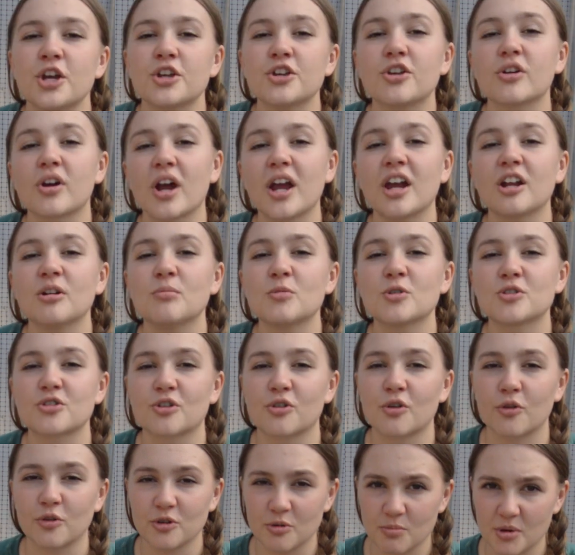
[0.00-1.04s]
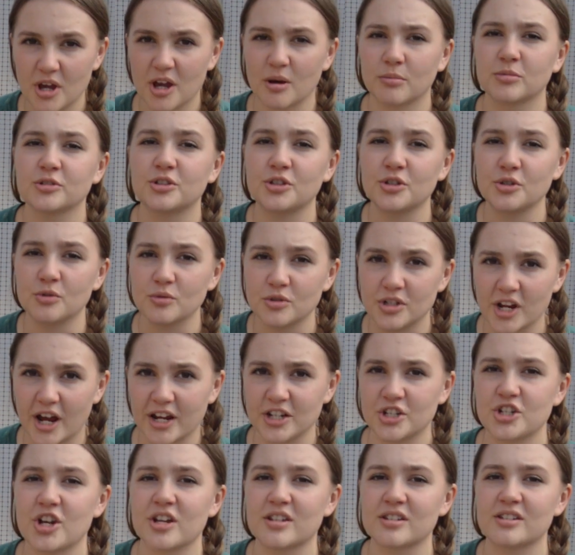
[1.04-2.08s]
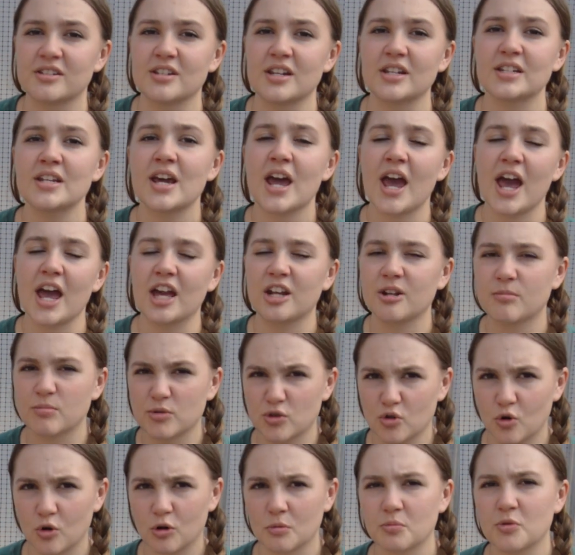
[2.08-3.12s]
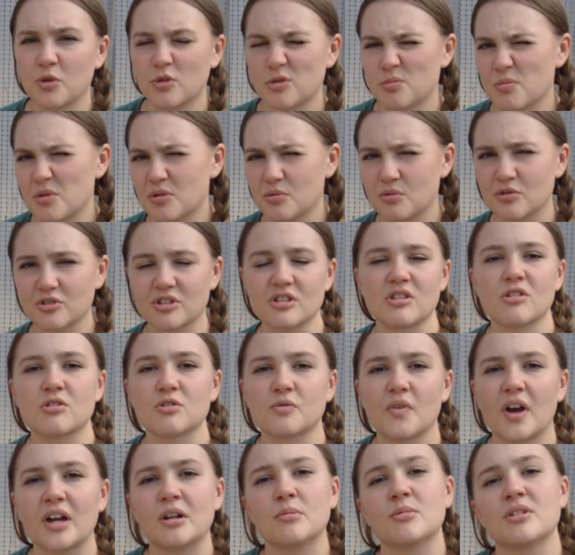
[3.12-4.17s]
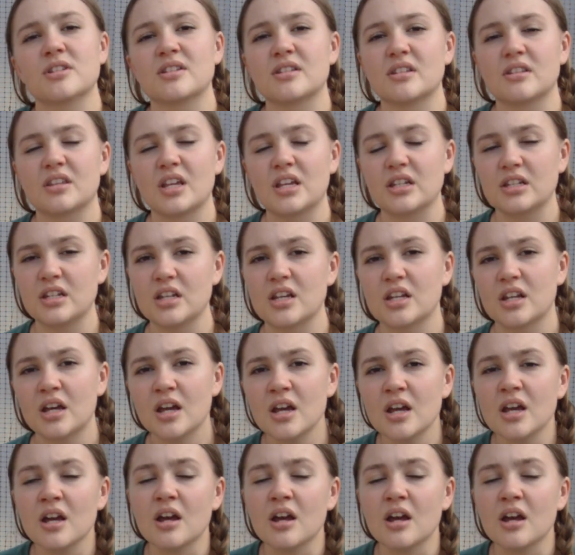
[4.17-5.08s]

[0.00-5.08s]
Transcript: your animals are going to be able to digest it and absorb those minerals and those vitamins that they need,